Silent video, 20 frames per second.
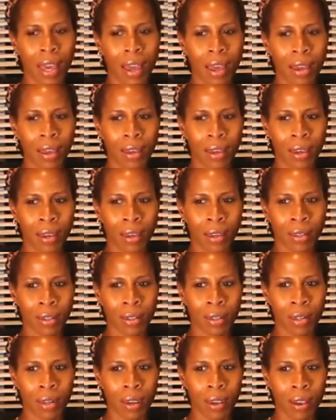
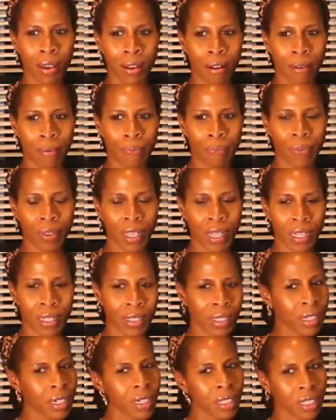And it's
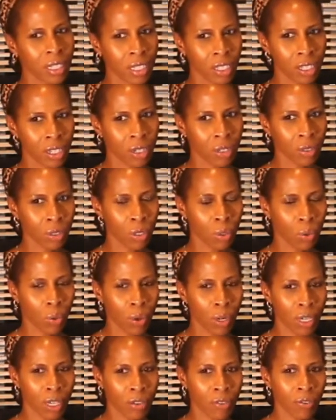an additional
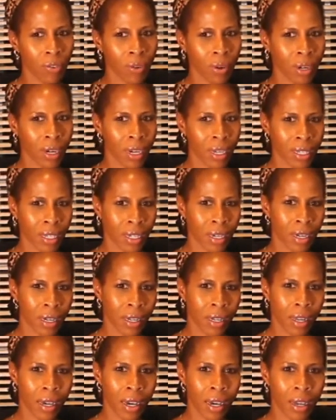$24.99
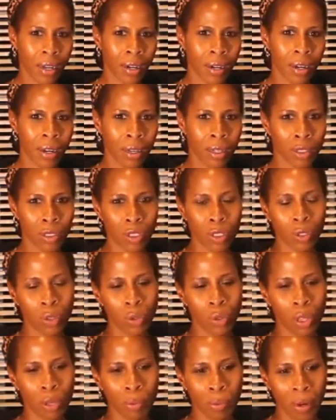added on to
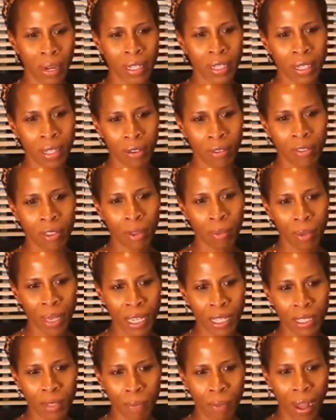the price of the
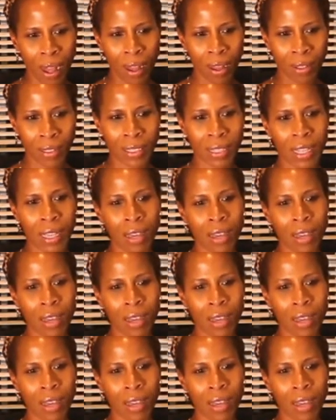base box.